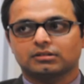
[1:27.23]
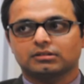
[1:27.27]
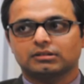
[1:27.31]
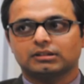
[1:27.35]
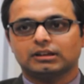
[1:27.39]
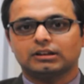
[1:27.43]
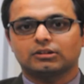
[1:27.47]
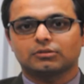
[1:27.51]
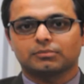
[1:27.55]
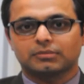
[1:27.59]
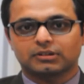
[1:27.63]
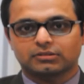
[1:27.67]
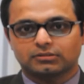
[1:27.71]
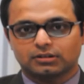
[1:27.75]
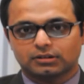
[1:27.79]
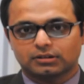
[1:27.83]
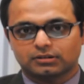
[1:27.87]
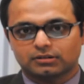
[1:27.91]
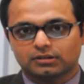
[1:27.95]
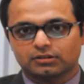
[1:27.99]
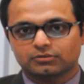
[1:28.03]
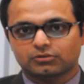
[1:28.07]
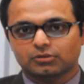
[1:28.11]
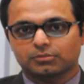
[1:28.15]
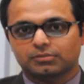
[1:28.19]
the domestic
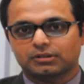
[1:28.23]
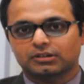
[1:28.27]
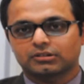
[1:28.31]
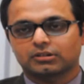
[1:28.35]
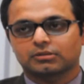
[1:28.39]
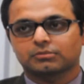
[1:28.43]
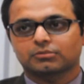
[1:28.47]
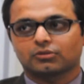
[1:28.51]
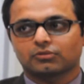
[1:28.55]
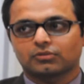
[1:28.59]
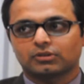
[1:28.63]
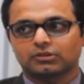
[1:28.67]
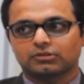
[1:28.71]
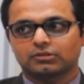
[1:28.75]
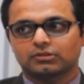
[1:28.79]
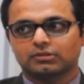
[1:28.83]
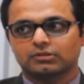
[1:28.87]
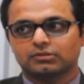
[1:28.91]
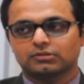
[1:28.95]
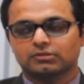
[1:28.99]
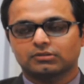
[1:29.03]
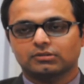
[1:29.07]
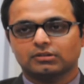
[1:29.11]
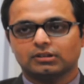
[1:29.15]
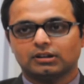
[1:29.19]
transfer pricing
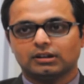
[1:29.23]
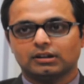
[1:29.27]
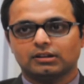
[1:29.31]
provisions